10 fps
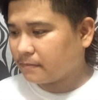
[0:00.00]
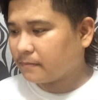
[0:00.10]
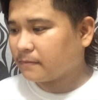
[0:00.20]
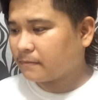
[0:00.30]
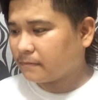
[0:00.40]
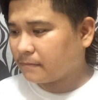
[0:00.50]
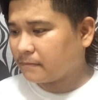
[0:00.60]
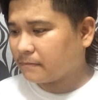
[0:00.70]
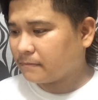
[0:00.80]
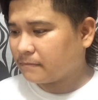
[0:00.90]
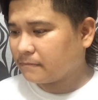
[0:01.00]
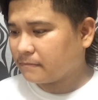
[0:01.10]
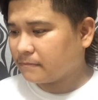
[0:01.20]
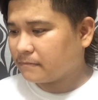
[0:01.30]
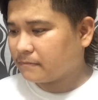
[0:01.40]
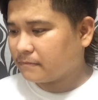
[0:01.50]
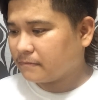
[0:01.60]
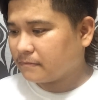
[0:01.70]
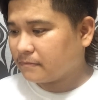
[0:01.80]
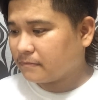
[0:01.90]

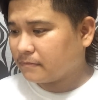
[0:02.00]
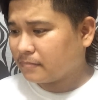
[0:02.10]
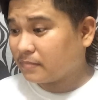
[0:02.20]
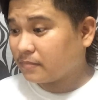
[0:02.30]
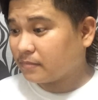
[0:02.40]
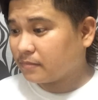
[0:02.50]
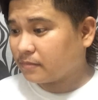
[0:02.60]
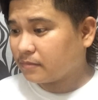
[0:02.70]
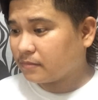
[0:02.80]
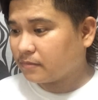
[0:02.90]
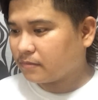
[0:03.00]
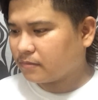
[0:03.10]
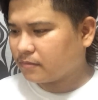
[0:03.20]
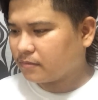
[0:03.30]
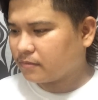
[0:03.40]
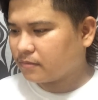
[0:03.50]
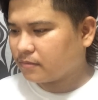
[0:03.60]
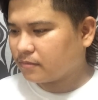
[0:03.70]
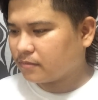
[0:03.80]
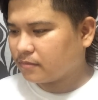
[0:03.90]

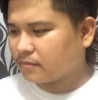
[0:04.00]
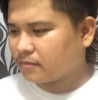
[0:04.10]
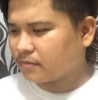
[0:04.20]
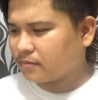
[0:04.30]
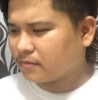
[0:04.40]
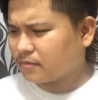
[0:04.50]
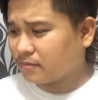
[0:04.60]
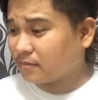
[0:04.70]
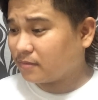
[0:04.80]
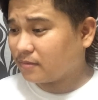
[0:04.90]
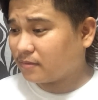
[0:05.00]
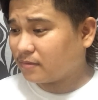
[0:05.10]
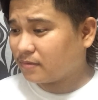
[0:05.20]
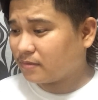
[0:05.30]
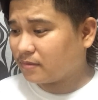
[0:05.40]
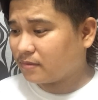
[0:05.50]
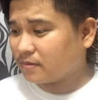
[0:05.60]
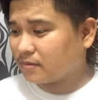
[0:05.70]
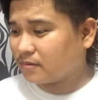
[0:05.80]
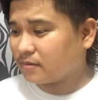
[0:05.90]

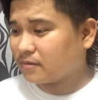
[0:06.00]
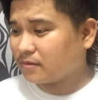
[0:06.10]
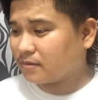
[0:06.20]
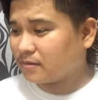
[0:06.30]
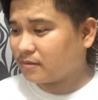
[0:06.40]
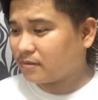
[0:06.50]
Nothing is said.